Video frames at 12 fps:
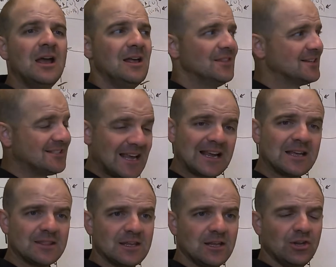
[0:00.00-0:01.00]
The second
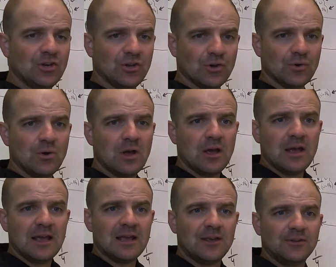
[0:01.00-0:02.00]
thing you do
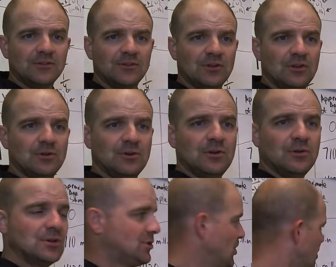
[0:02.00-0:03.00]
is you
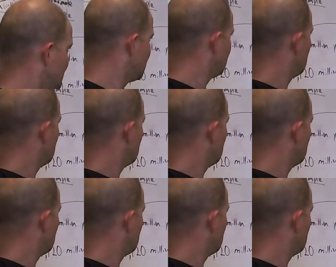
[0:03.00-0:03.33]
determine